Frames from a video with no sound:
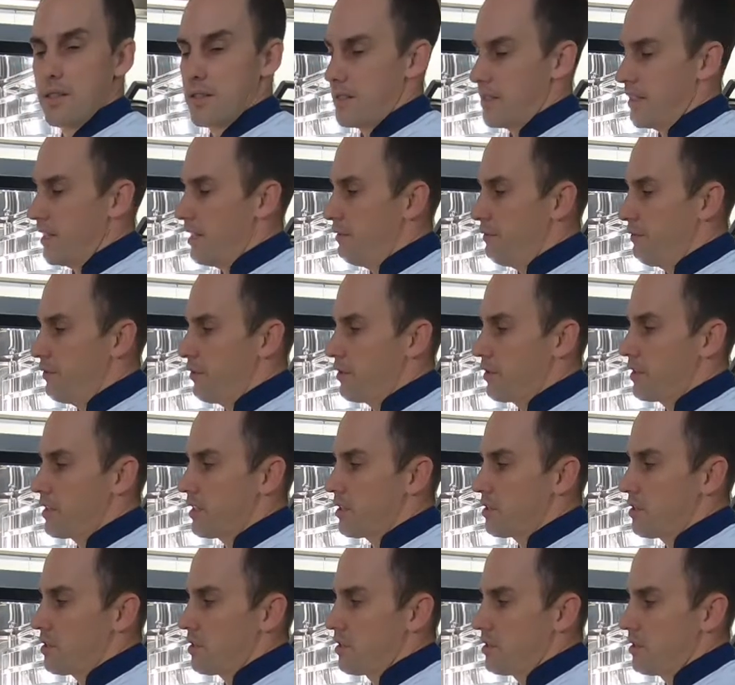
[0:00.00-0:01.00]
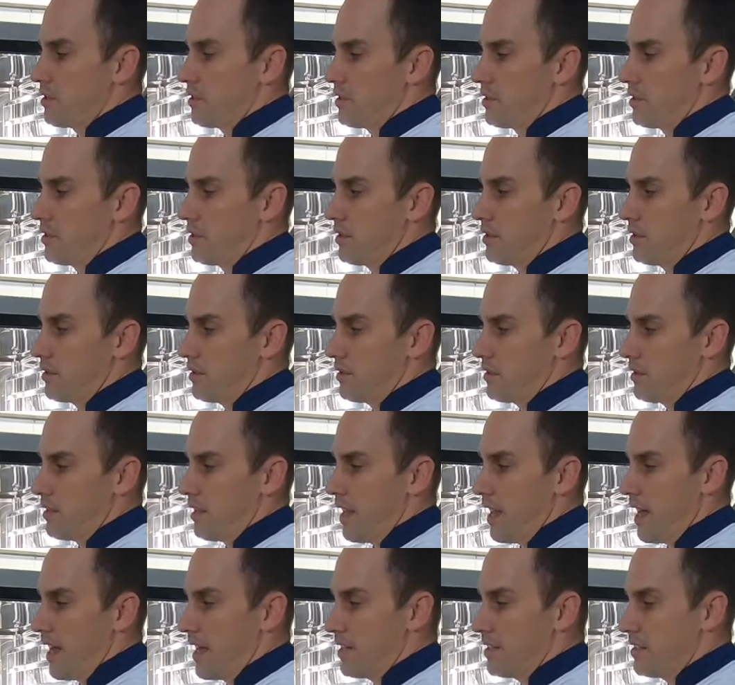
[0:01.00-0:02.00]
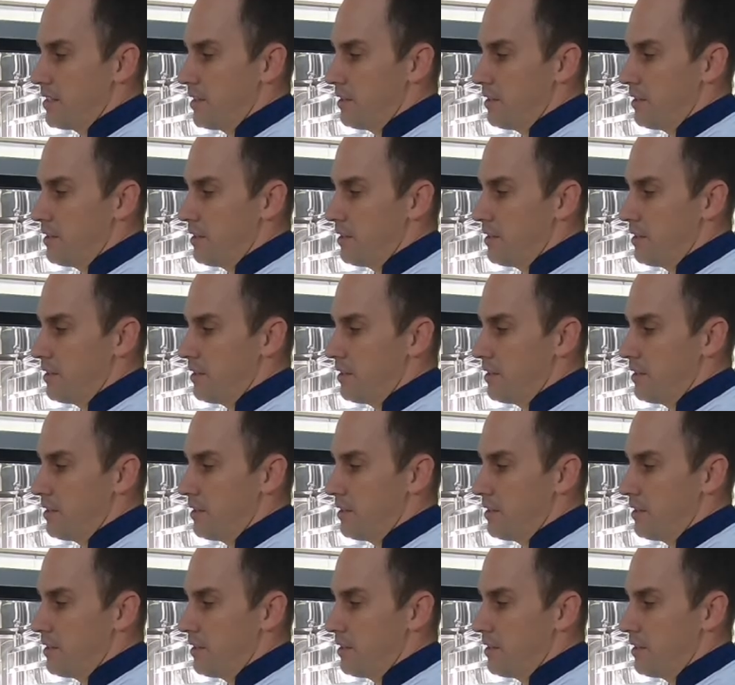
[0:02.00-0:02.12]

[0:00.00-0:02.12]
seafood dishes, egg